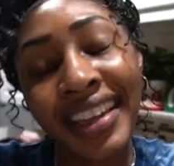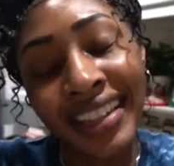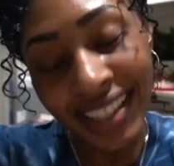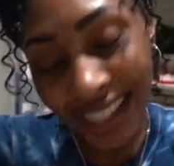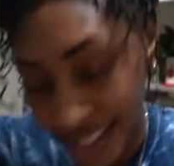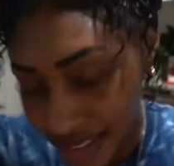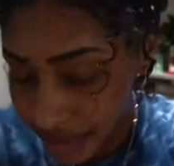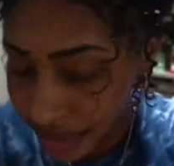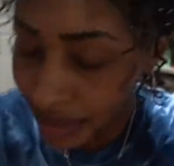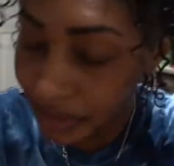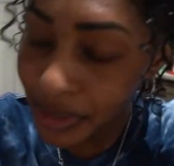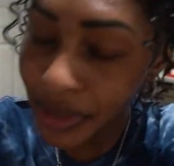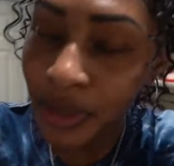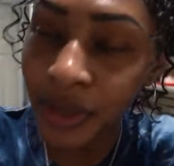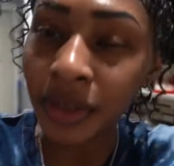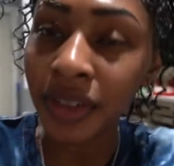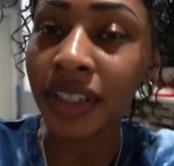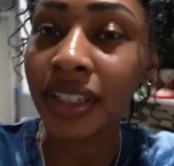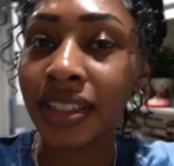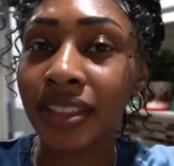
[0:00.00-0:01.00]
Guess what I'm
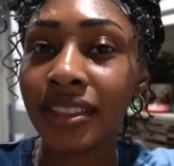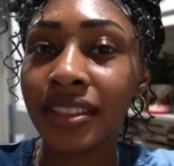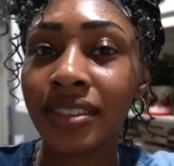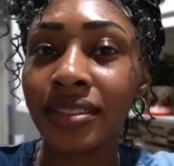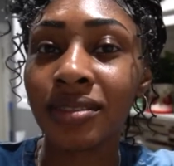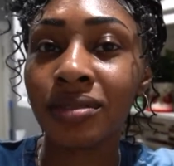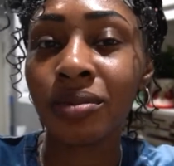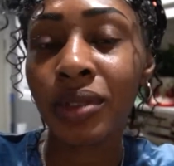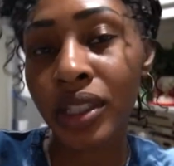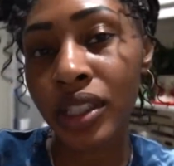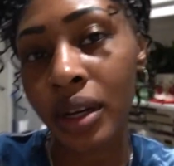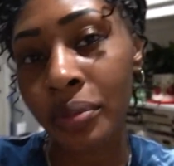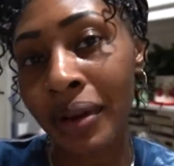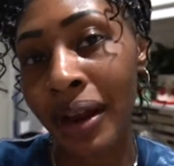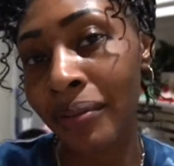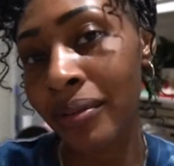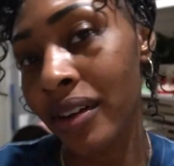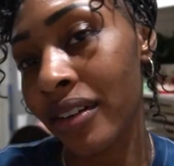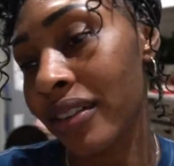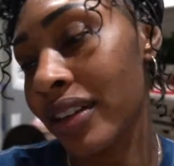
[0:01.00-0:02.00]
doing? Well, y'all
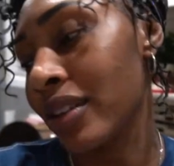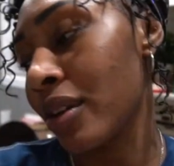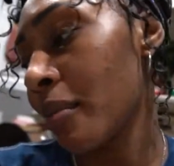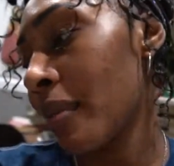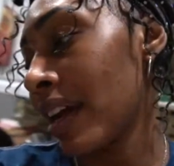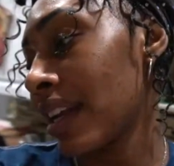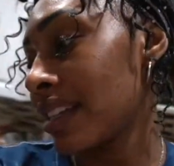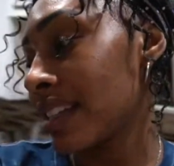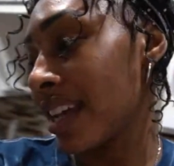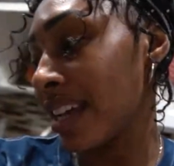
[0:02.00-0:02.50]
probably already know by the